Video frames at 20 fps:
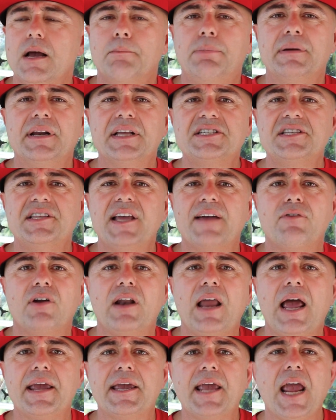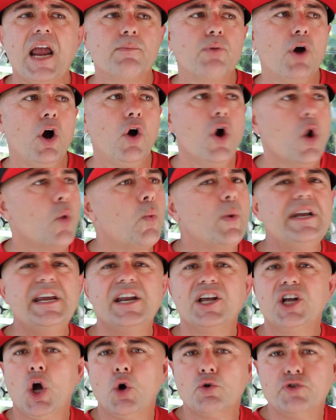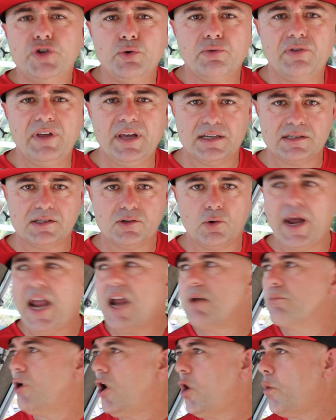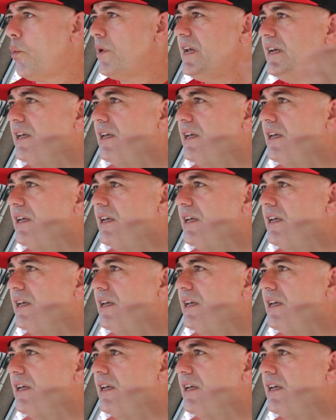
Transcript: But it's never like, hey, bro, we need to go do this. Or hey, bro,